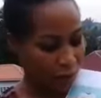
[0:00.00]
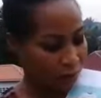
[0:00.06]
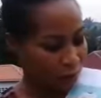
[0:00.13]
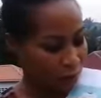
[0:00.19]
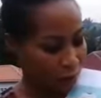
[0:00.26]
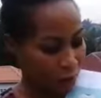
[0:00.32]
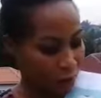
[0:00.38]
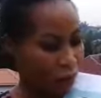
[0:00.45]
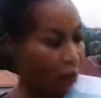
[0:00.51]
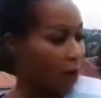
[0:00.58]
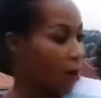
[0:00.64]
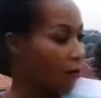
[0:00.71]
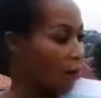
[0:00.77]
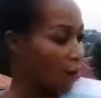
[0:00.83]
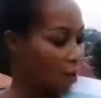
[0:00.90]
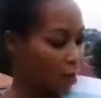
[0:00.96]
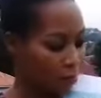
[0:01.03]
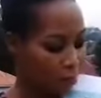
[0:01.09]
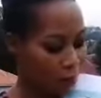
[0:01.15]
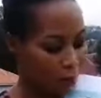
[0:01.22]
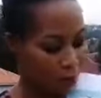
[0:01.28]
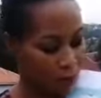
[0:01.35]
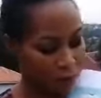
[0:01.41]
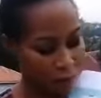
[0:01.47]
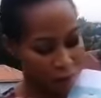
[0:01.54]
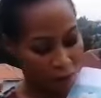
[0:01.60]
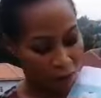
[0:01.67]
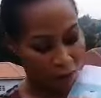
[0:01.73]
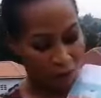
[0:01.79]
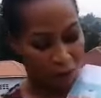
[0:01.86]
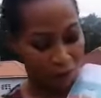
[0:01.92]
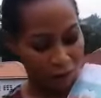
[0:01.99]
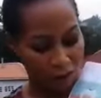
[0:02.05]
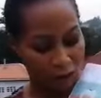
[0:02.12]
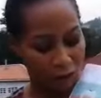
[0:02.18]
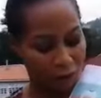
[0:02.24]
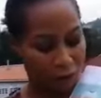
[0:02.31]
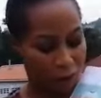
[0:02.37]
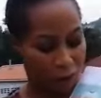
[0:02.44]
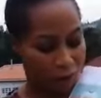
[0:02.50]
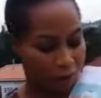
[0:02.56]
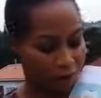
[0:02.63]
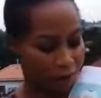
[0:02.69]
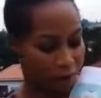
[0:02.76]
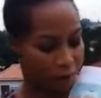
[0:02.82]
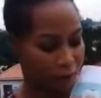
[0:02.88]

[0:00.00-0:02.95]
Still we cover temporary cement, we give you antibiotics.